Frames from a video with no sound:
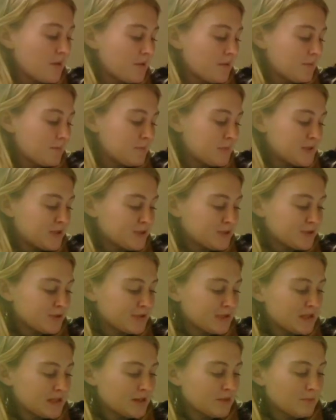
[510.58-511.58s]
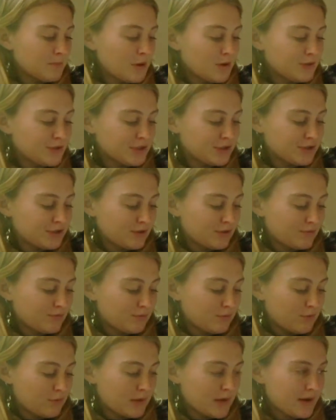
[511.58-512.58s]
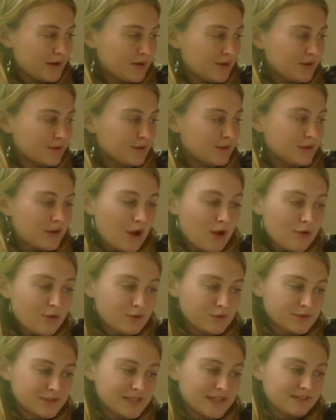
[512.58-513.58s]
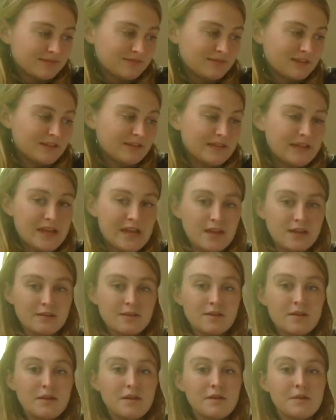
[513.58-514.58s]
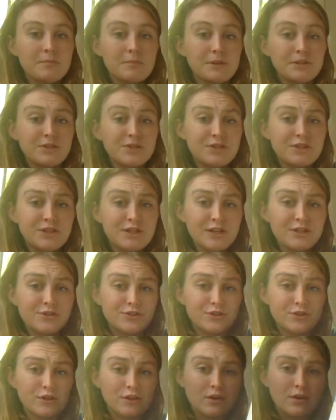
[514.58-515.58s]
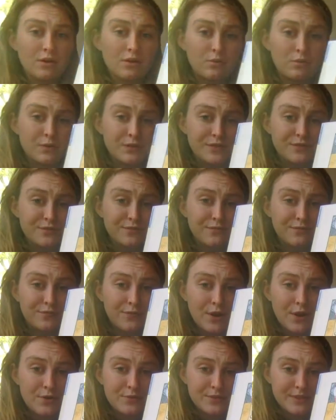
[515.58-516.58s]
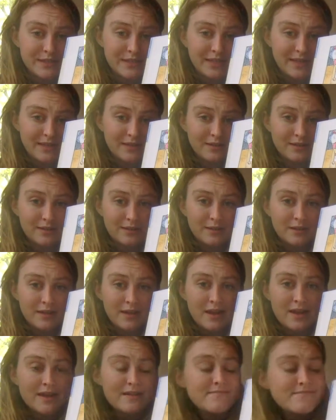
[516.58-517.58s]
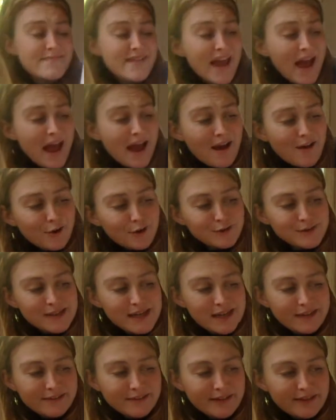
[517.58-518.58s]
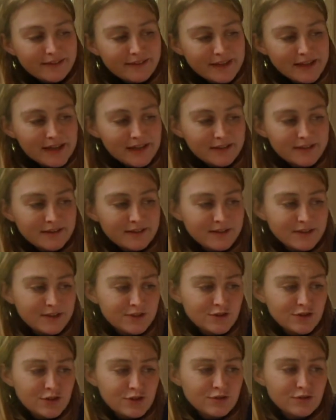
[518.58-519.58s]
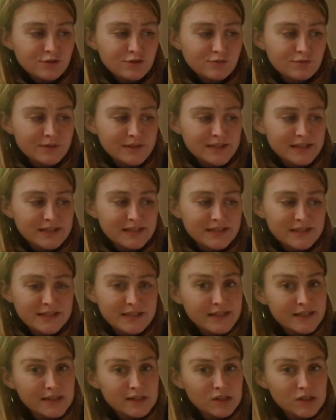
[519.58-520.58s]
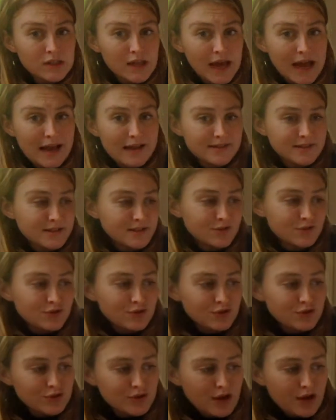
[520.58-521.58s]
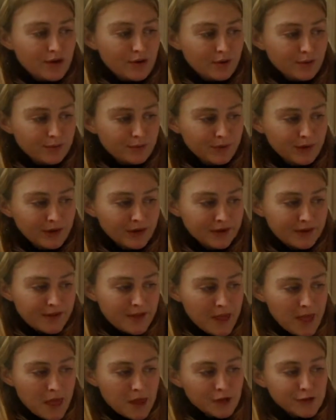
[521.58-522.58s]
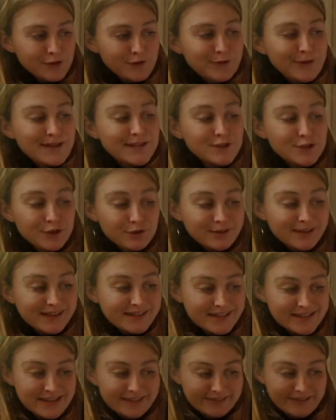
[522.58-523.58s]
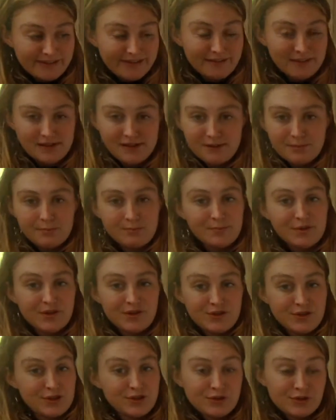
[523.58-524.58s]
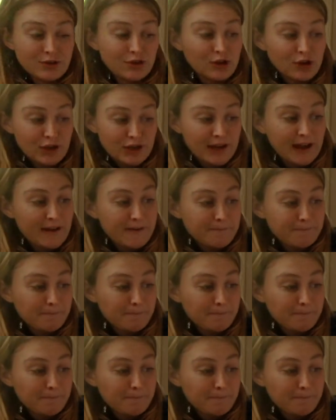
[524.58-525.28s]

Mr. Slinger motioned her forward. Go, said Lily, but Ginger was frozen. Now, said Lily. Ginger was as still as a stone. You can do it, said Lily, but Ginger couldn't.